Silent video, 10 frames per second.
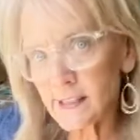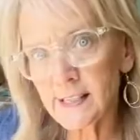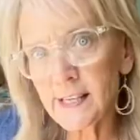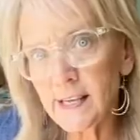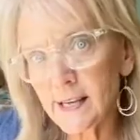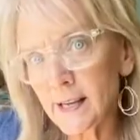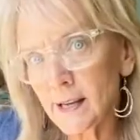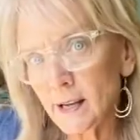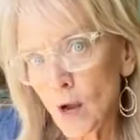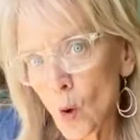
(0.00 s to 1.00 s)
we'll
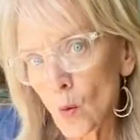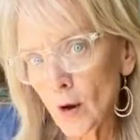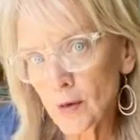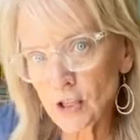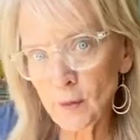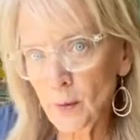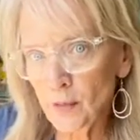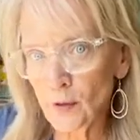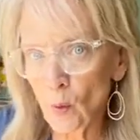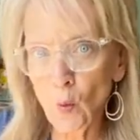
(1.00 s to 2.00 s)
see where we should
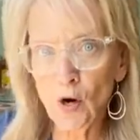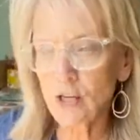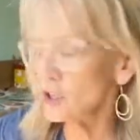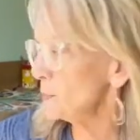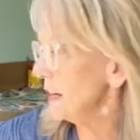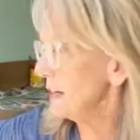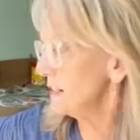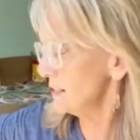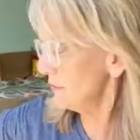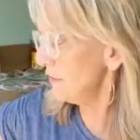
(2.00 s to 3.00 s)
put the orange, because the